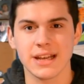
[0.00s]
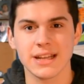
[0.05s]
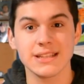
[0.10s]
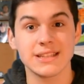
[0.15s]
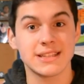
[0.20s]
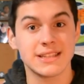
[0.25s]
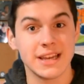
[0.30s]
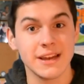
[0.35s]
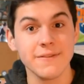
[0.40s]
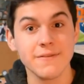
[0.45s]

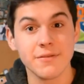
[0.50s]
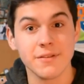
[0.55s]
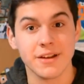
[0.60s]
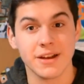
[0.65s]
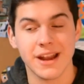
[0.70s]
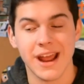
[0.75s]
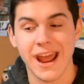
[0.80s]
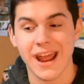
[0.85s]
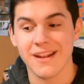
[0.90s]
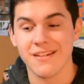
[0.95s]
It's
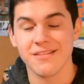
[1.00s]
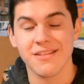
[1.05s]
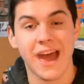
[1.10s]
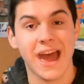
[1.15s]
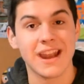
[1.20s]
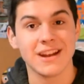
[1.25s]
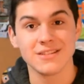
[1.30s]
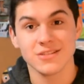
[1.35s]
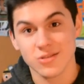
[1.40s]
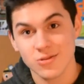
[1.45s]
different, and
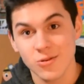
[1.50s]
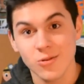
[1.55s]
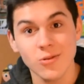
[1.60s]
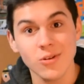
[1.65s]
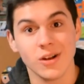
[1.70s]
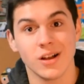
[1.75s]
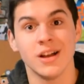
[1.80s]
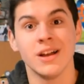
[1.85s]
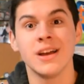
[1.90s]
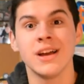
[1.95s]
that is
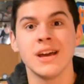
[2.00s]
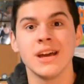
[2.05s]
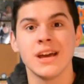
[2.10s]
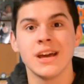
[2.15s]
cool.